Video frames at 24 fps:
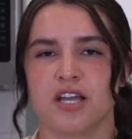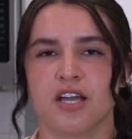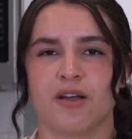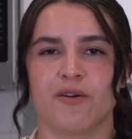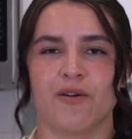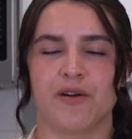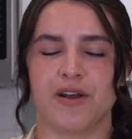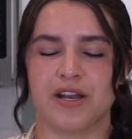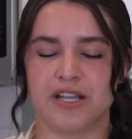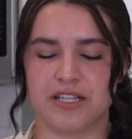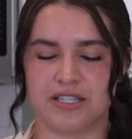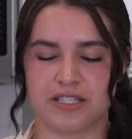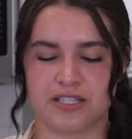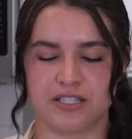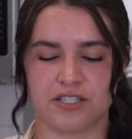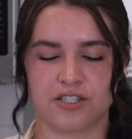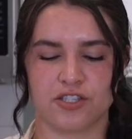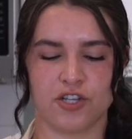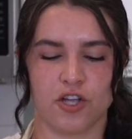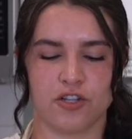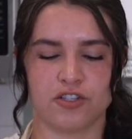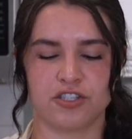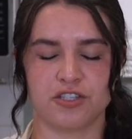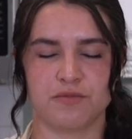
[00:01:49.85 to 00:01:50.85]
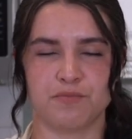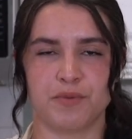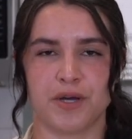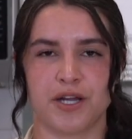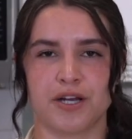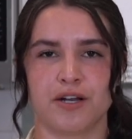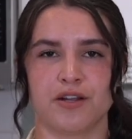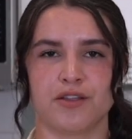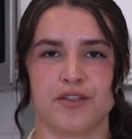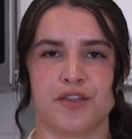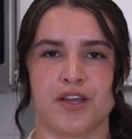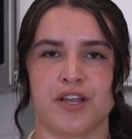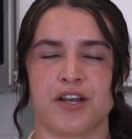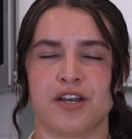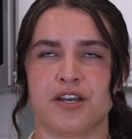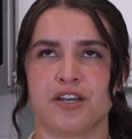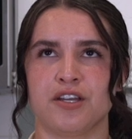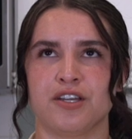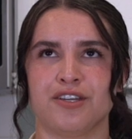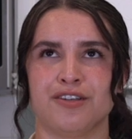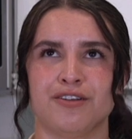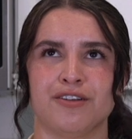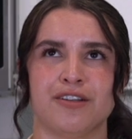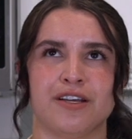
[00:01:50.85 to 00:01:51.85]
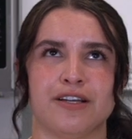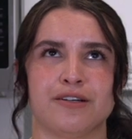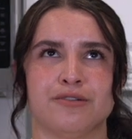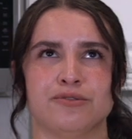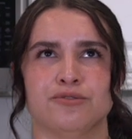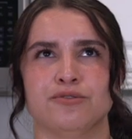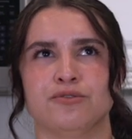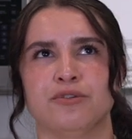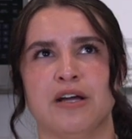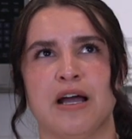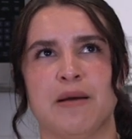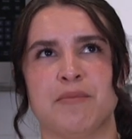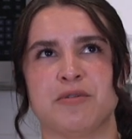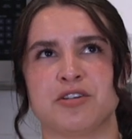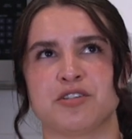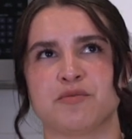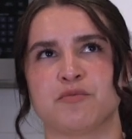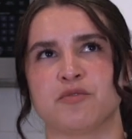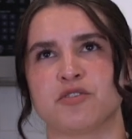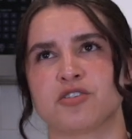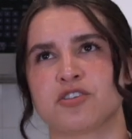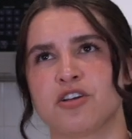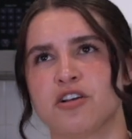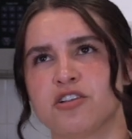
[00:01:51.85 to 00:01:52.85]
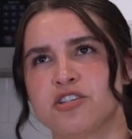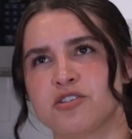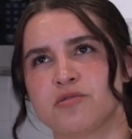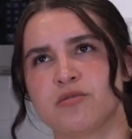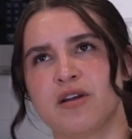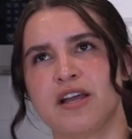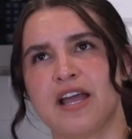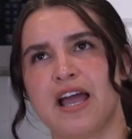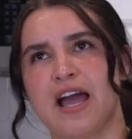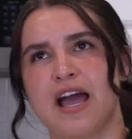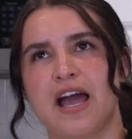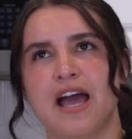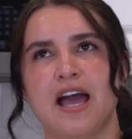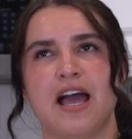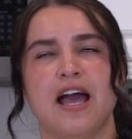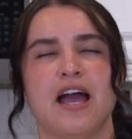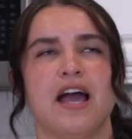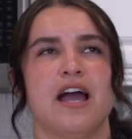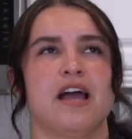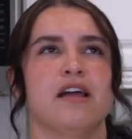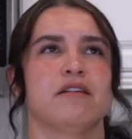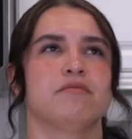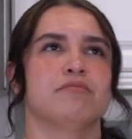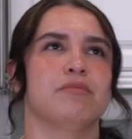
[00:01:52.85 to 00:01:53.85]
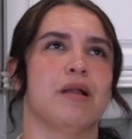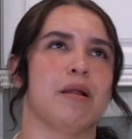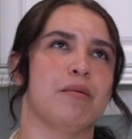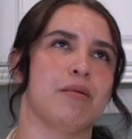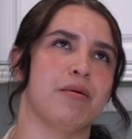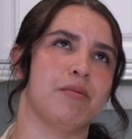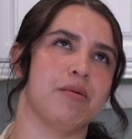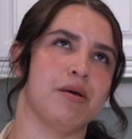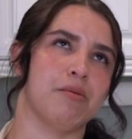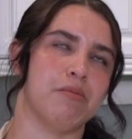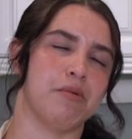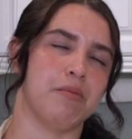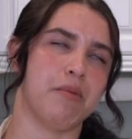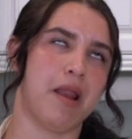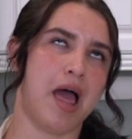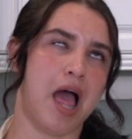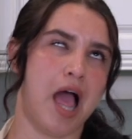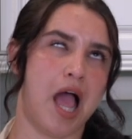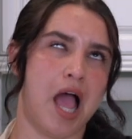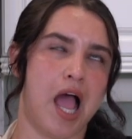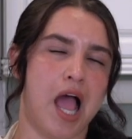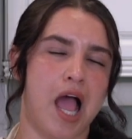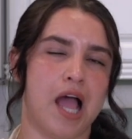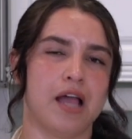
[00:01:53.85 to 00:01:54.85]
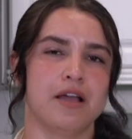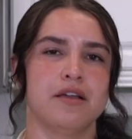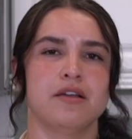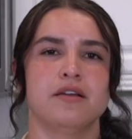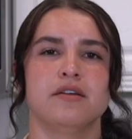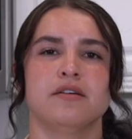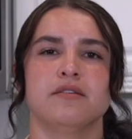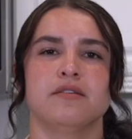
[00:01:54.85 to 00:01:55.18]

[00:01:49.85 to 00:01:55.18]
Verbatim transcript: When it's salted butter, then you're like, ooh, how much more salt do I add? Blah, blah, blah, blah, blah.